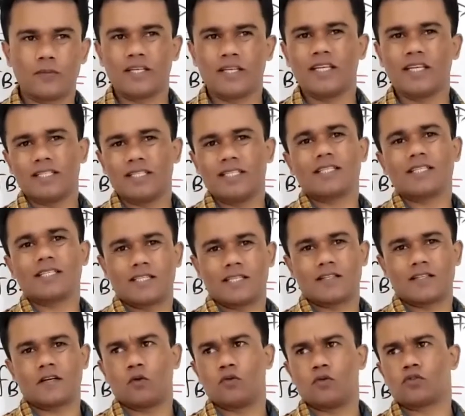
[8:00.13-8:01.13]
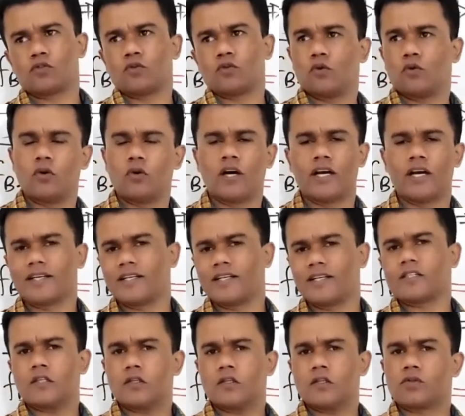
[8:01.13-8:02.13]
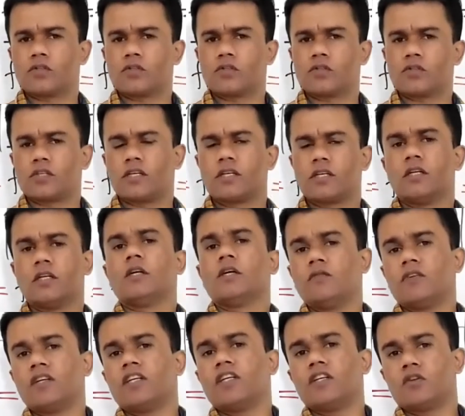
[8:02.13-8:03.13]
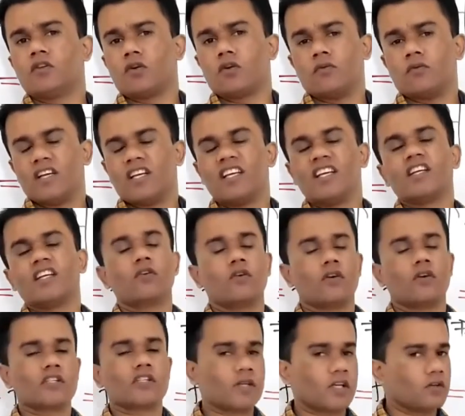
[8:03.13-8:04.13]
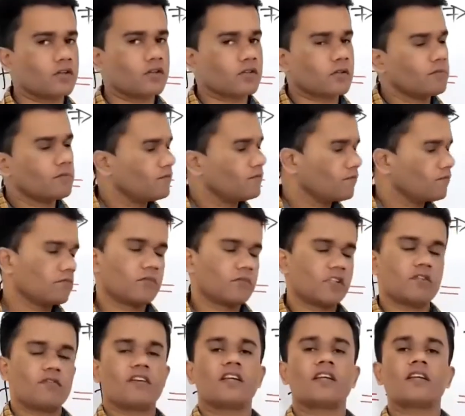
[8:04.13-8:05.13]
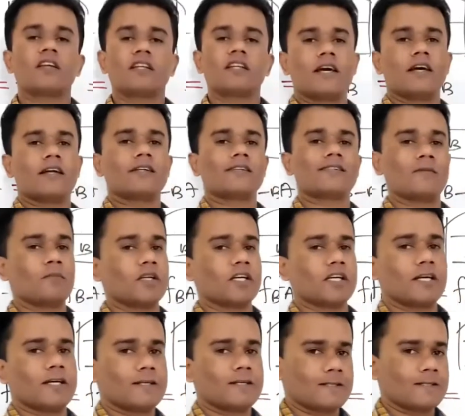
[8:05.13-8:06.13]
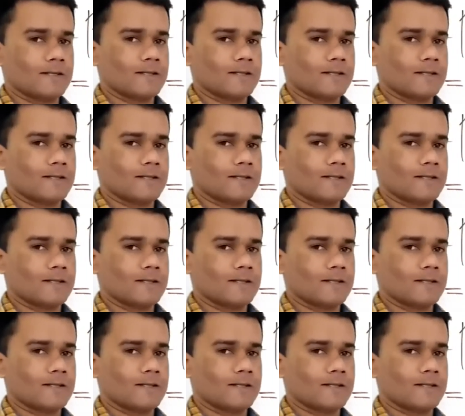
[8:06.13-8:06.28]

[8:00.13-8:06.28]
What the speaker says: why we need these things. Raoult's law, ideal solution. We need those because definitely there is application.